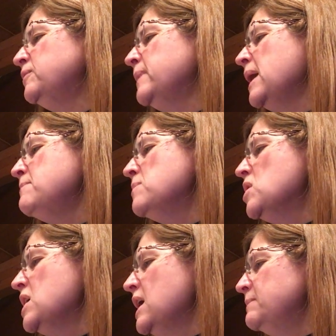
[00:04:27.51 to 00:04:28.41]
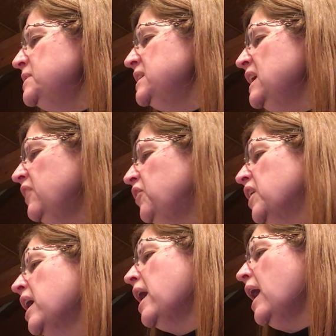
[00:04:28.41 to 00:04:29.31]
for my mom to get
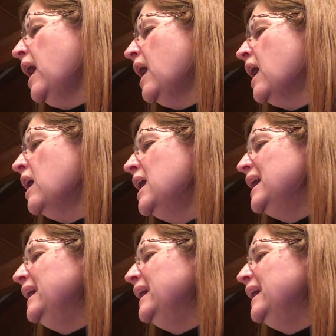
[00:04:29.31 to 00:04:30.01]
the car,